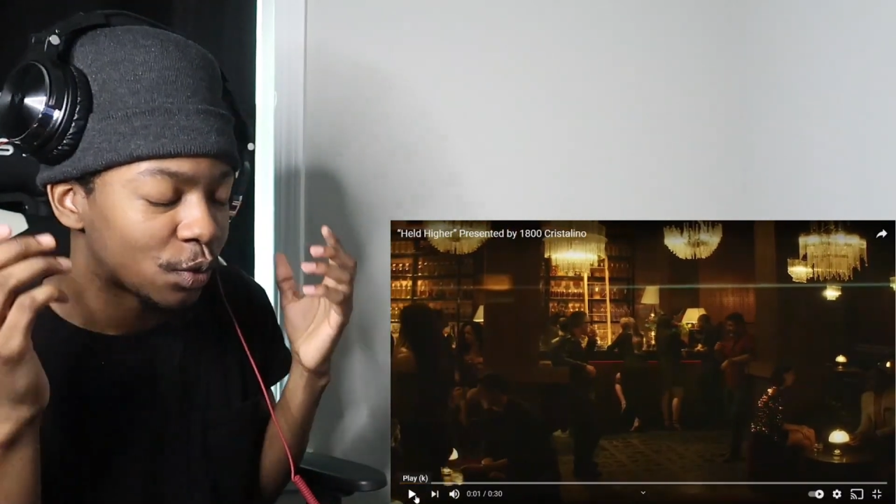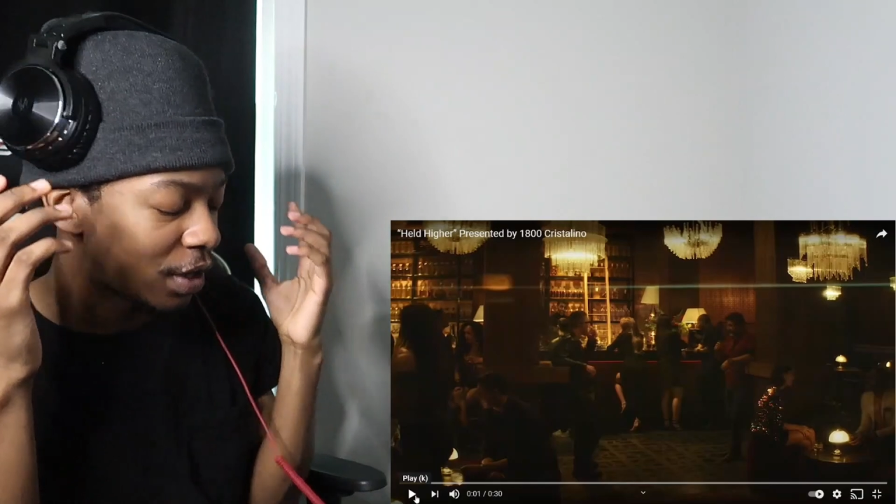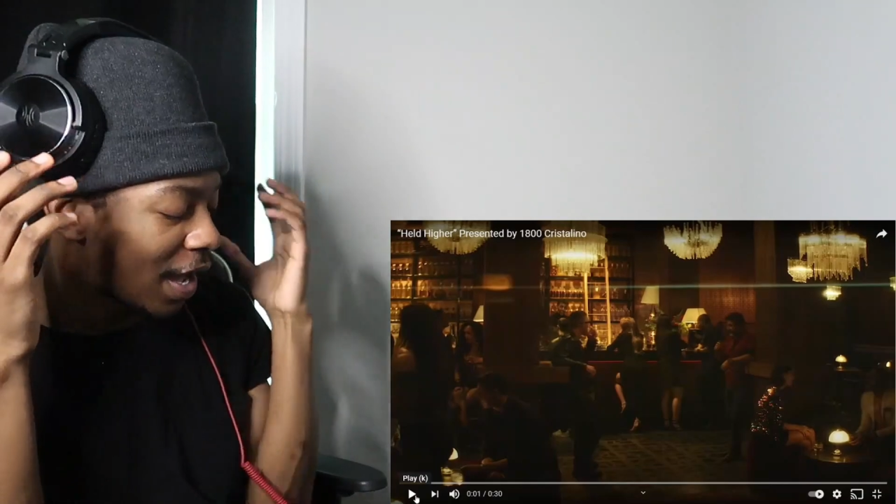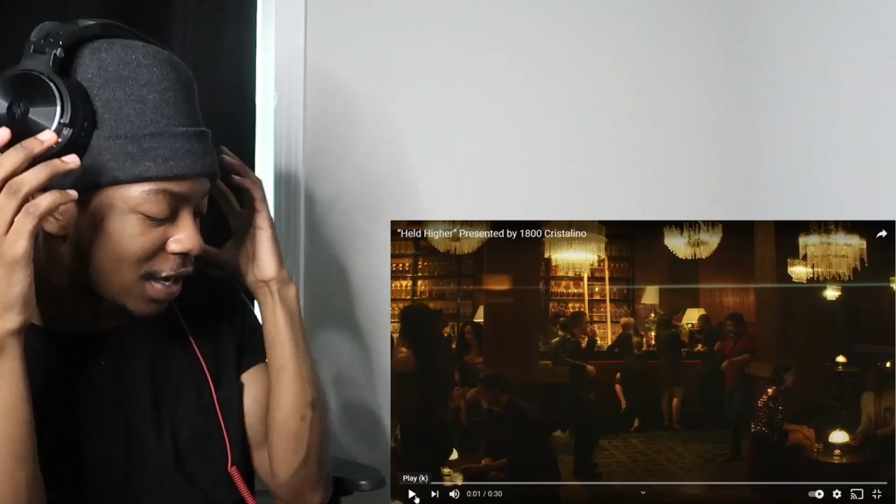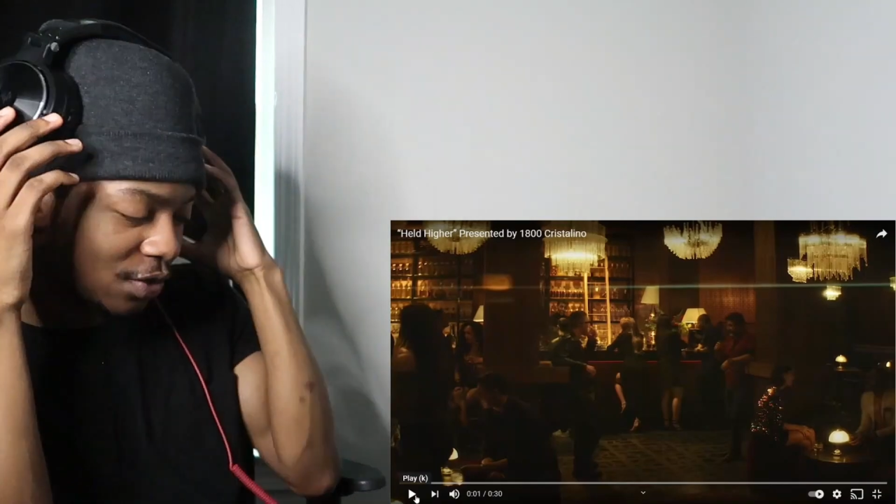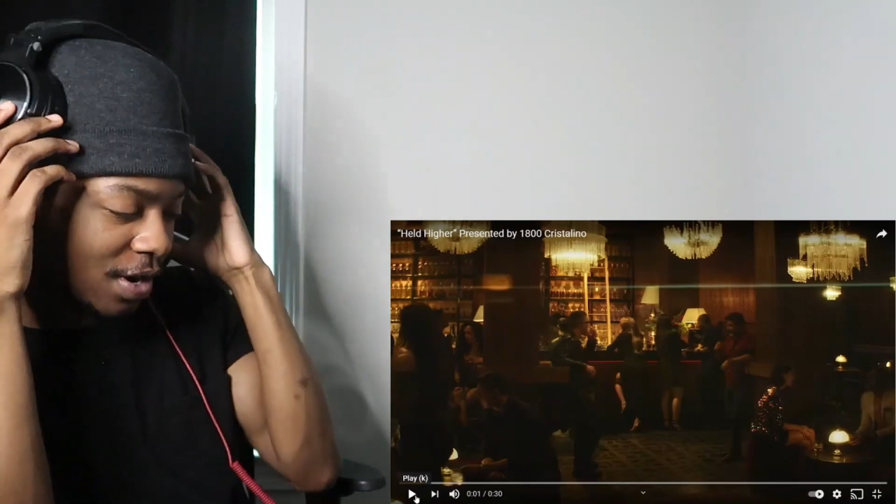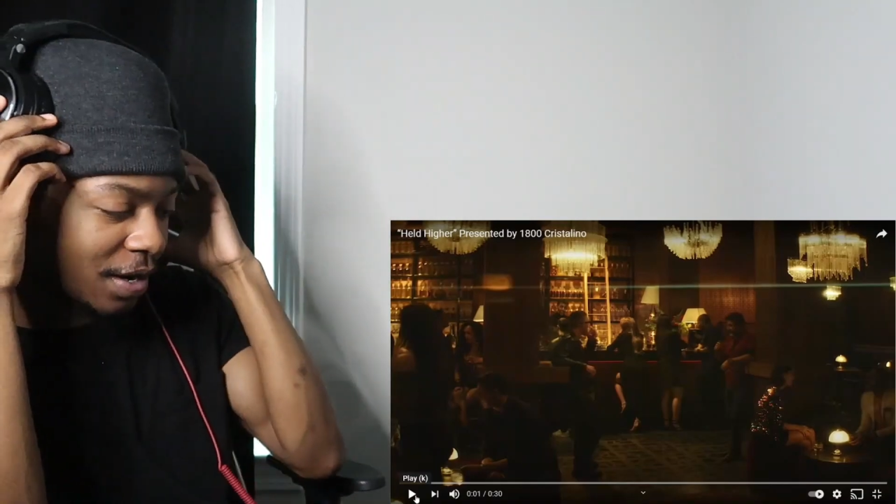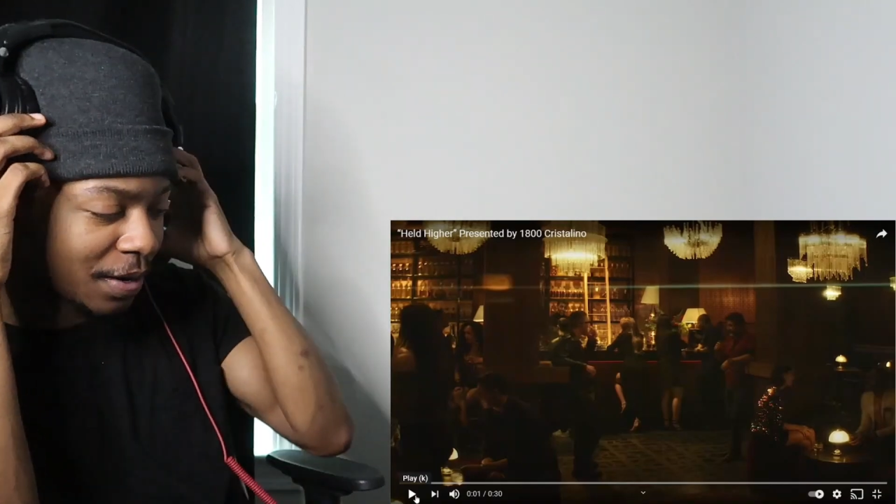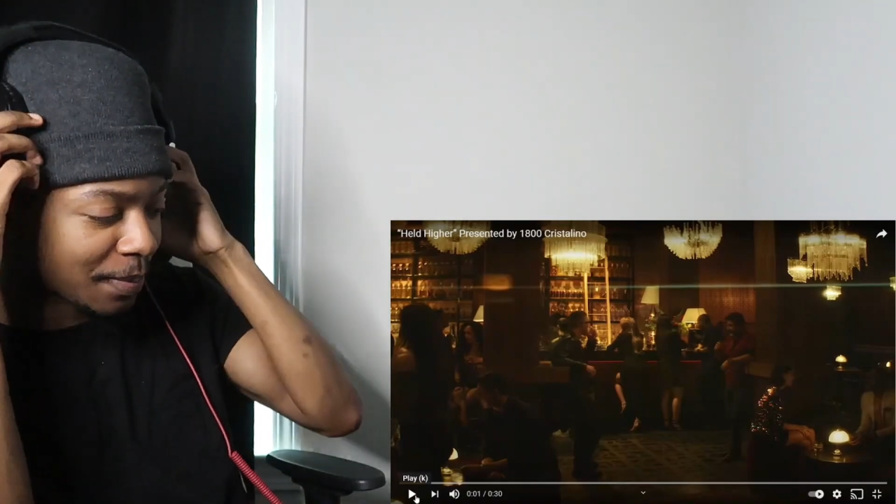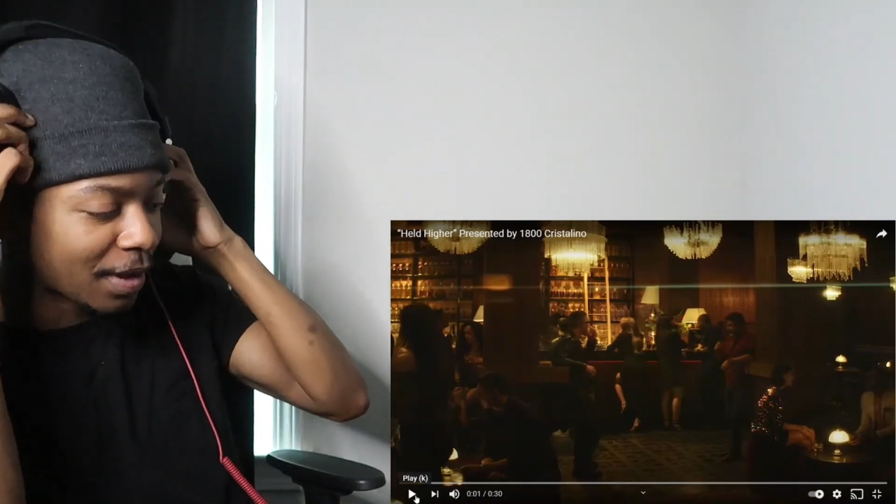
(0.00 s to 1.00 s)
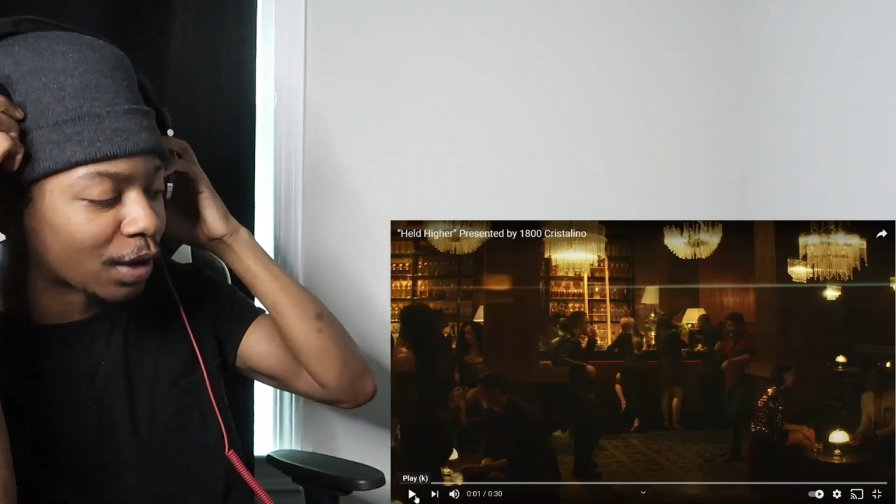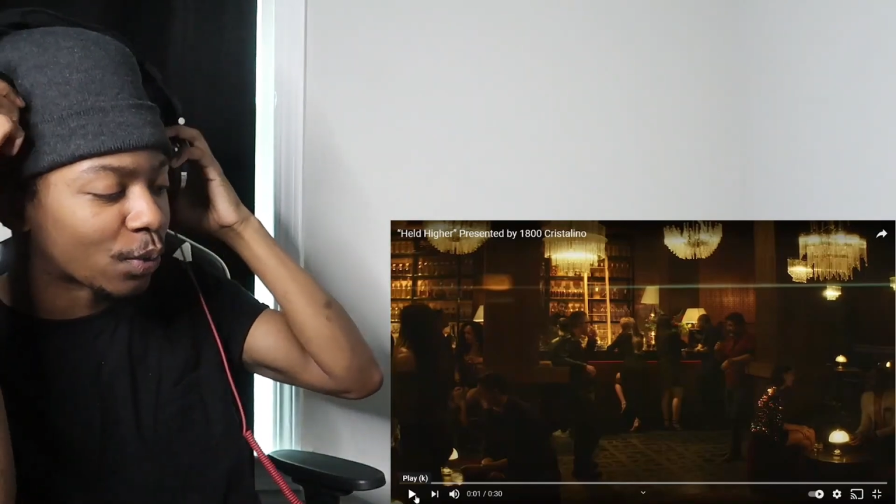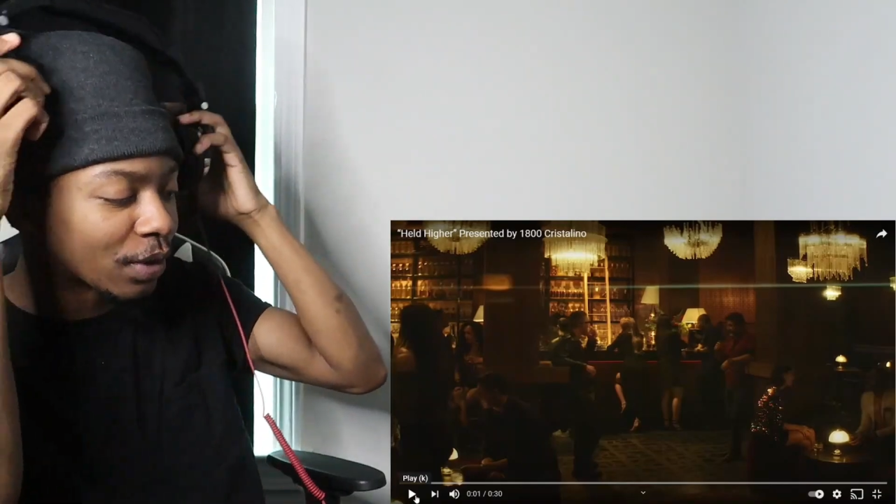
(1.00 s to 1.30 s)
the reacts right here, man.